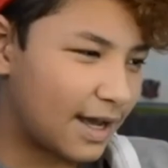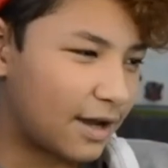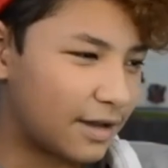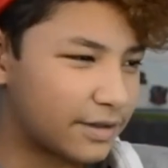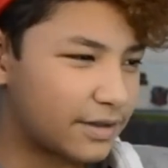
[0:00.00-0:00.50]

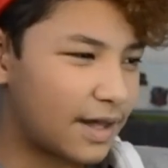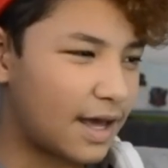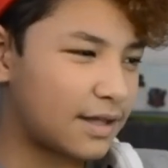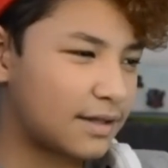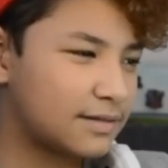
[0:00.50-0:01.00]
other than
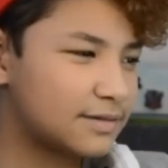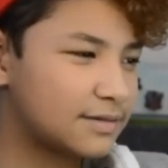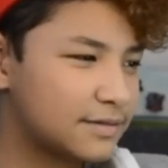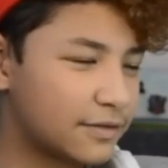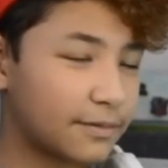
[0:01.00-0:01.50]
that,
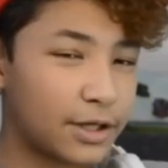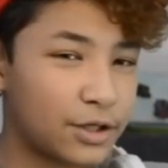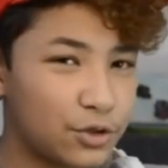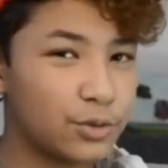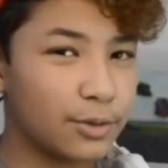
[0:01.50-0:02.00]
for my
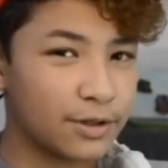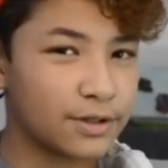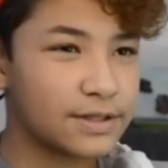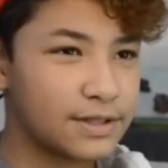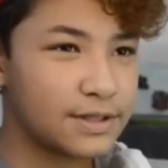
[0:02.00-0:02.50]

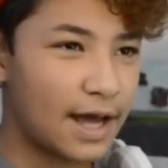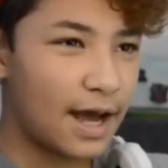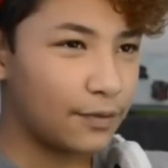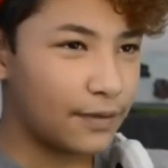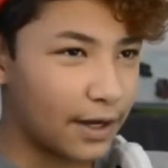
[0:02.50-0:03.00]
YouTubers
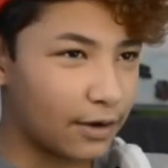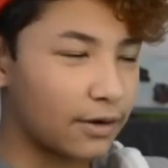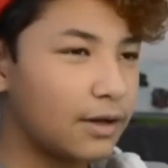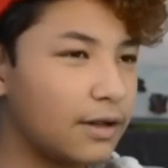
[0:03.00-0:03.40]
out there,